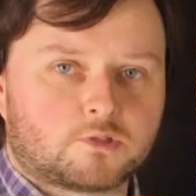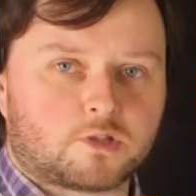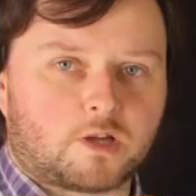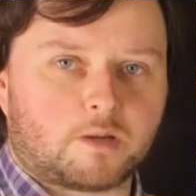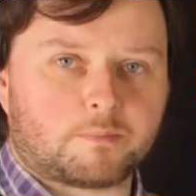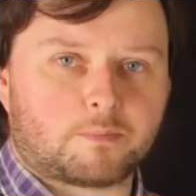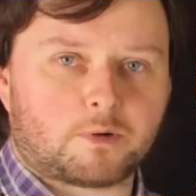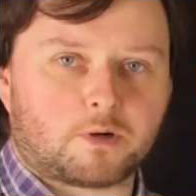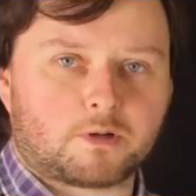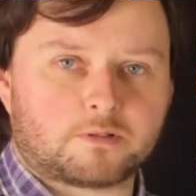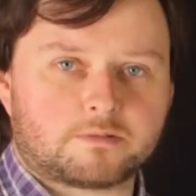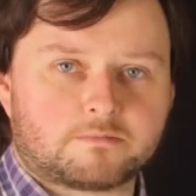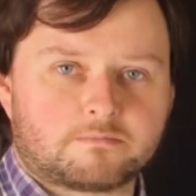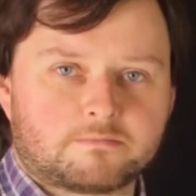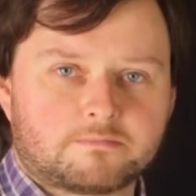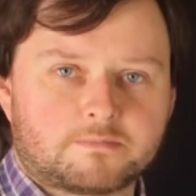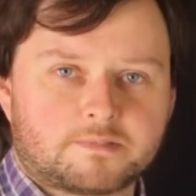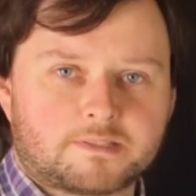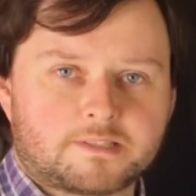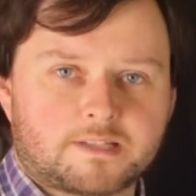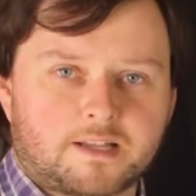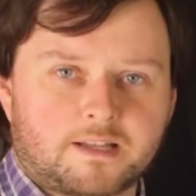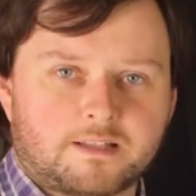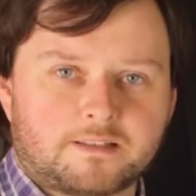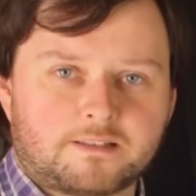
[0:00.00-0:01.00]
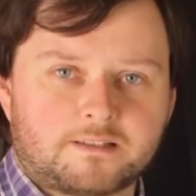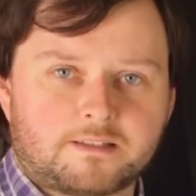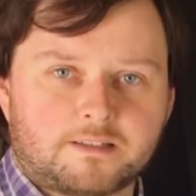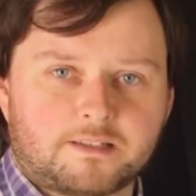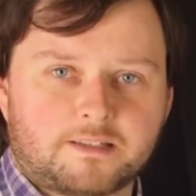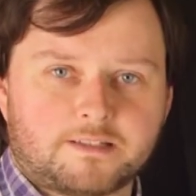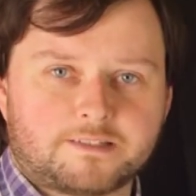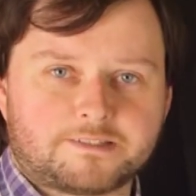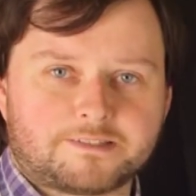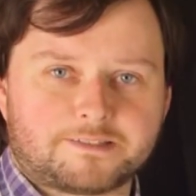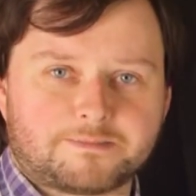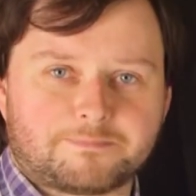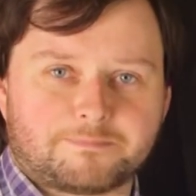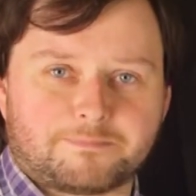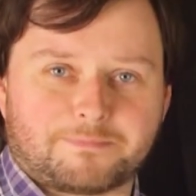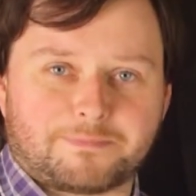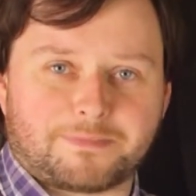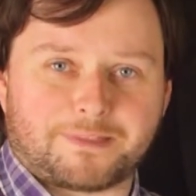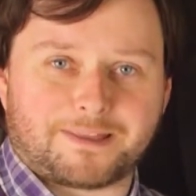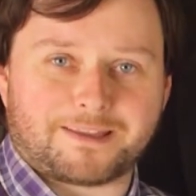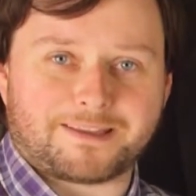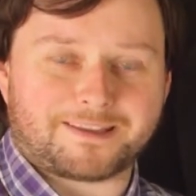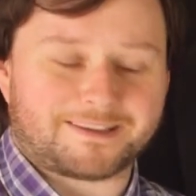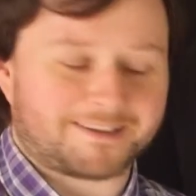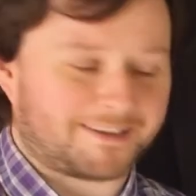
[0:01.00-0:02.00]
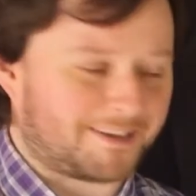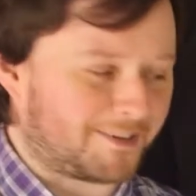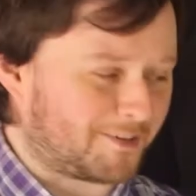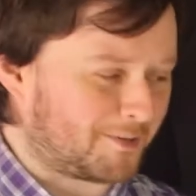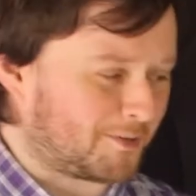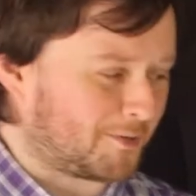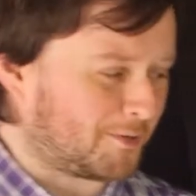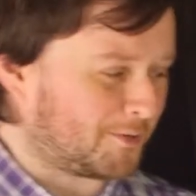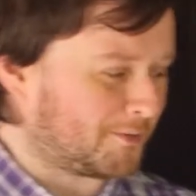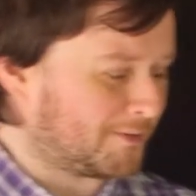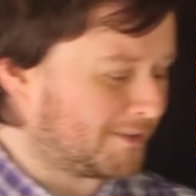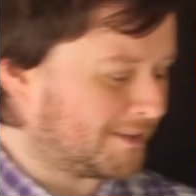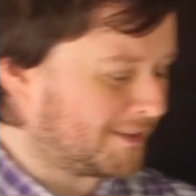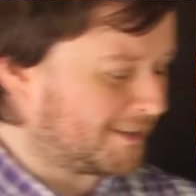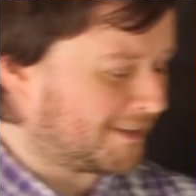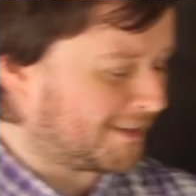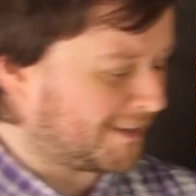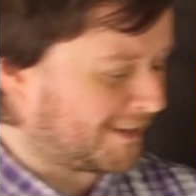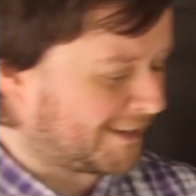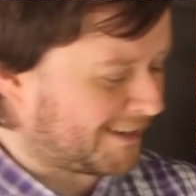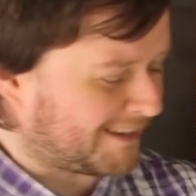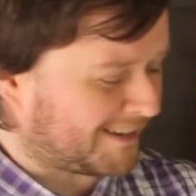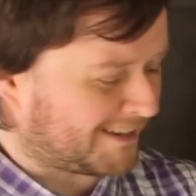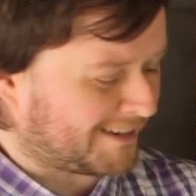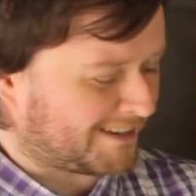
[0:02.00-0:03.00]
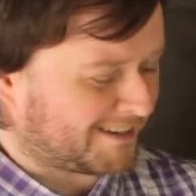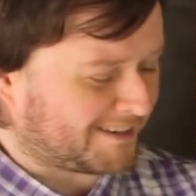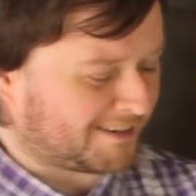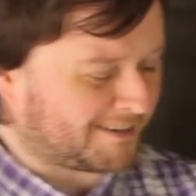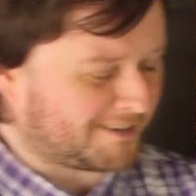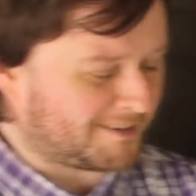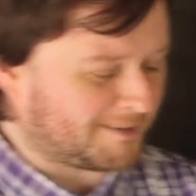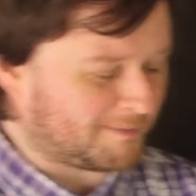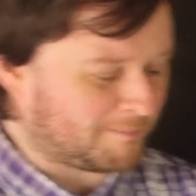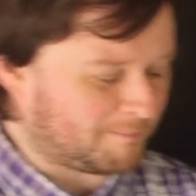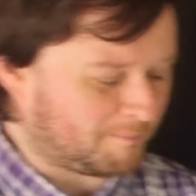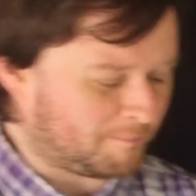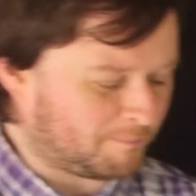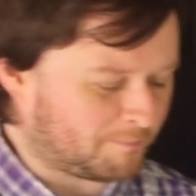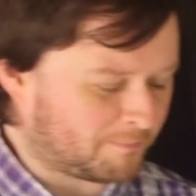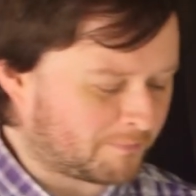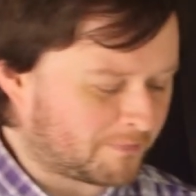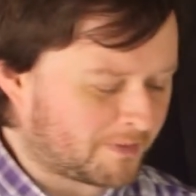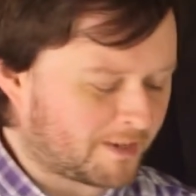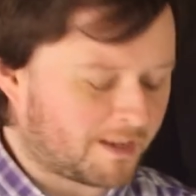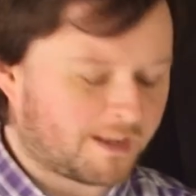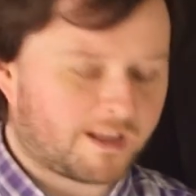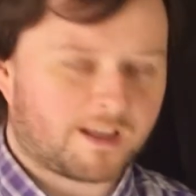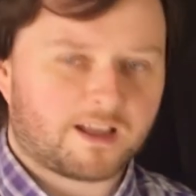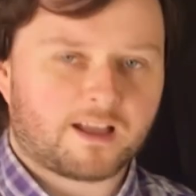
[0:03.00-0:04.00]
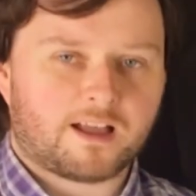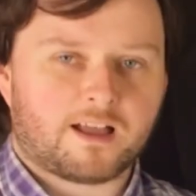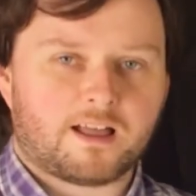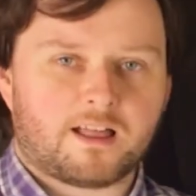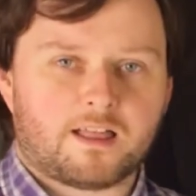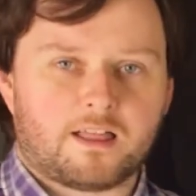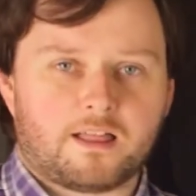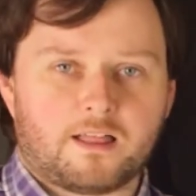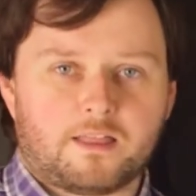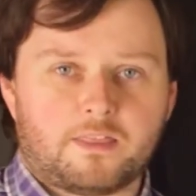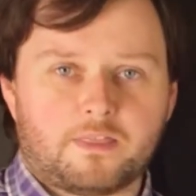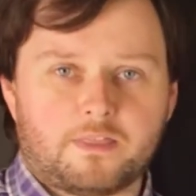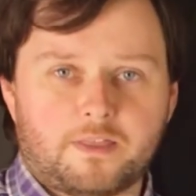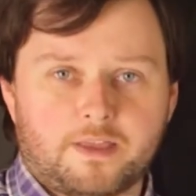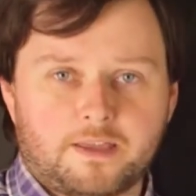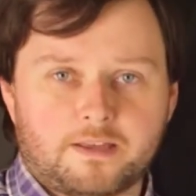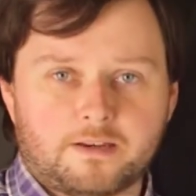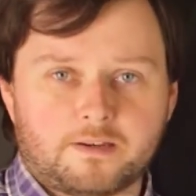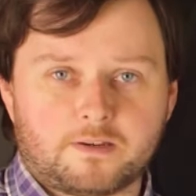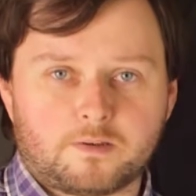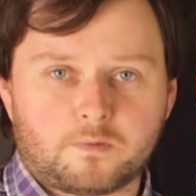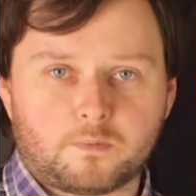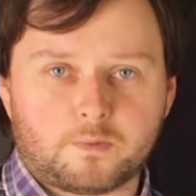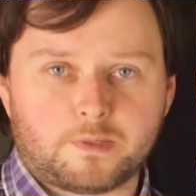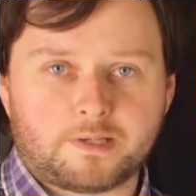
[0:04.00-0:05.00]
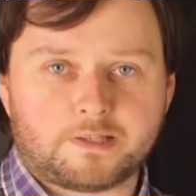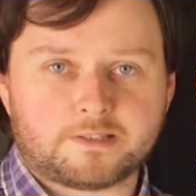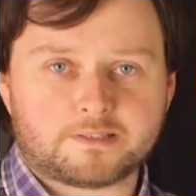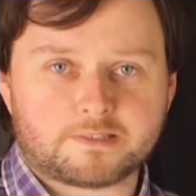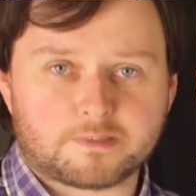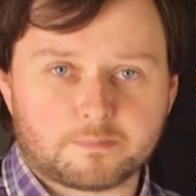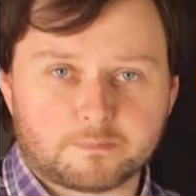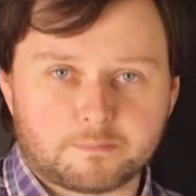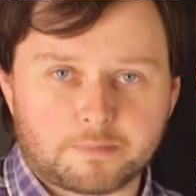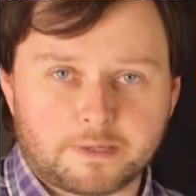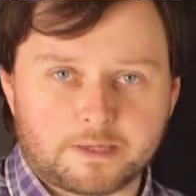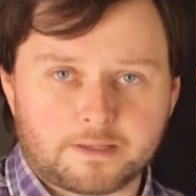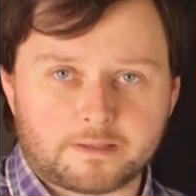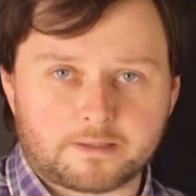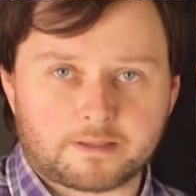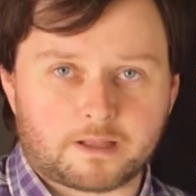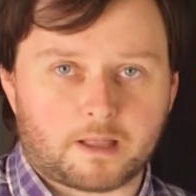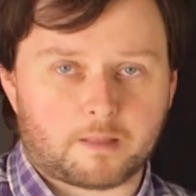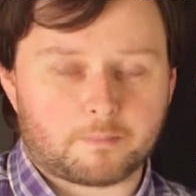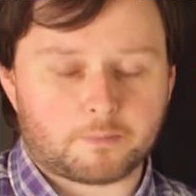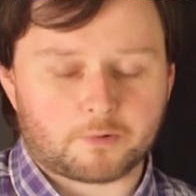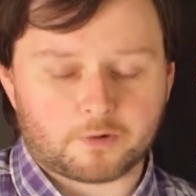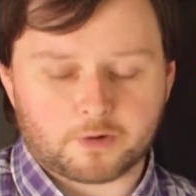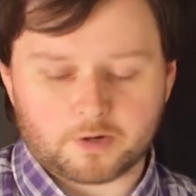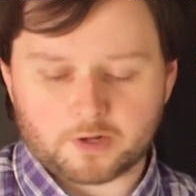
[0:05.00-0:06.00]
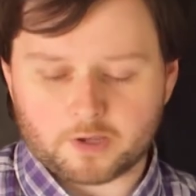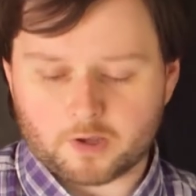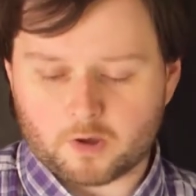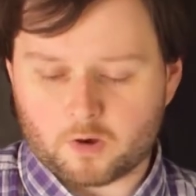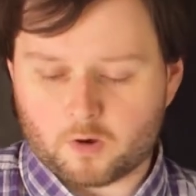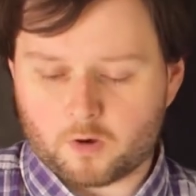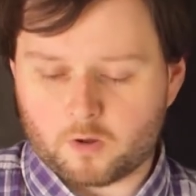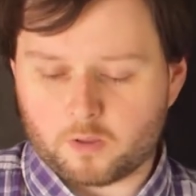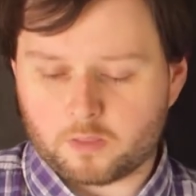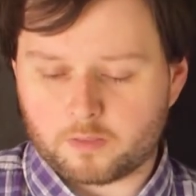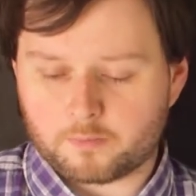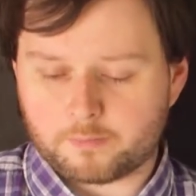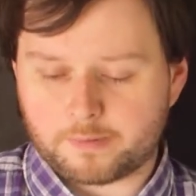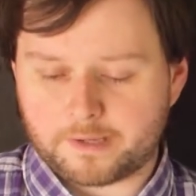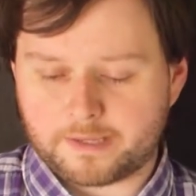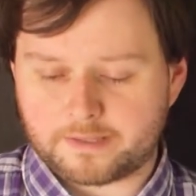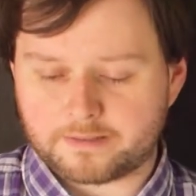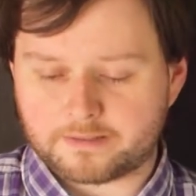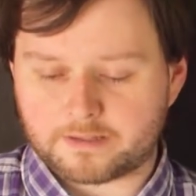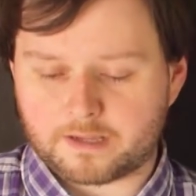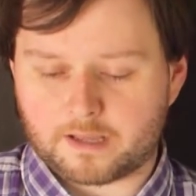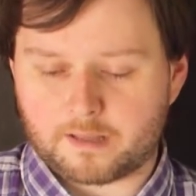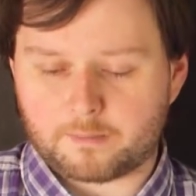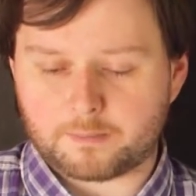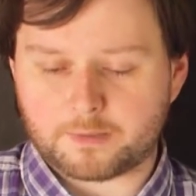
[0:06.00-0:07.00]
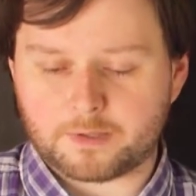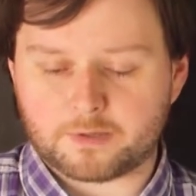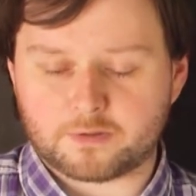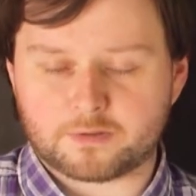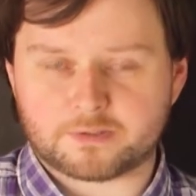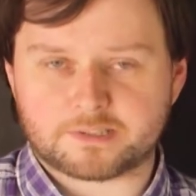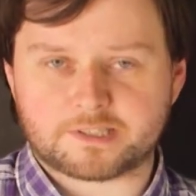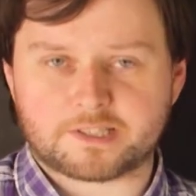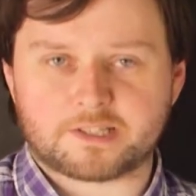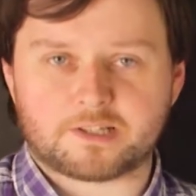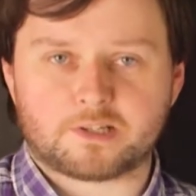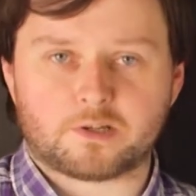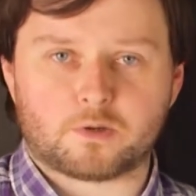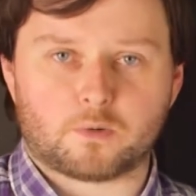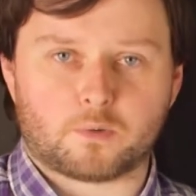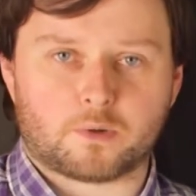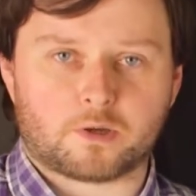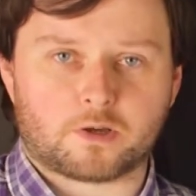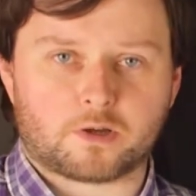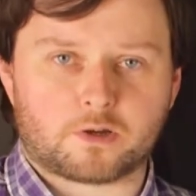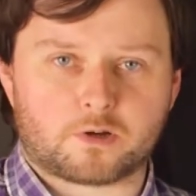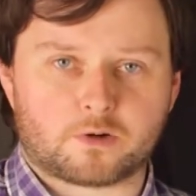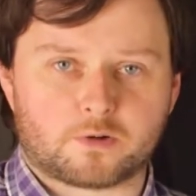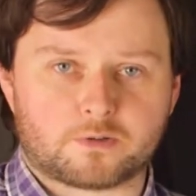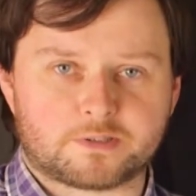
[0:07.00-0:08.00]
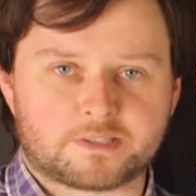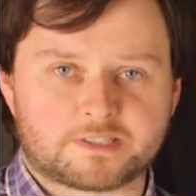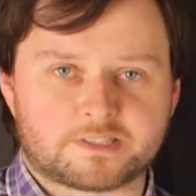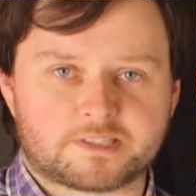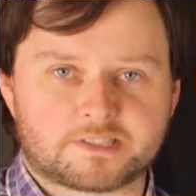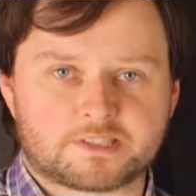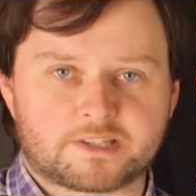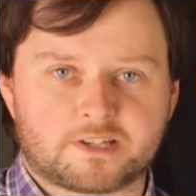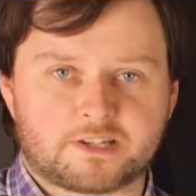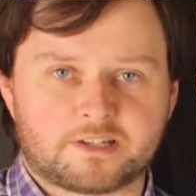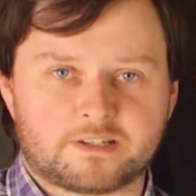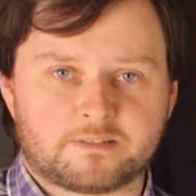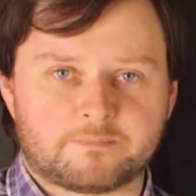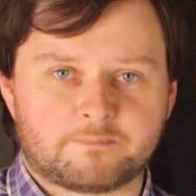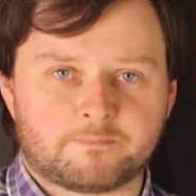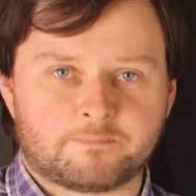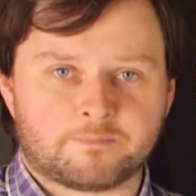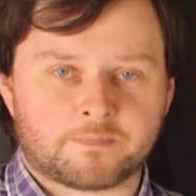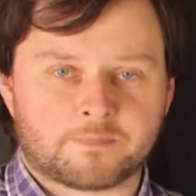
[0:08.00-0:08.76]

tripod, stand, easel thing, I don't know. Then we need some paint. I'll be running all the paint I'll be using going across the screen.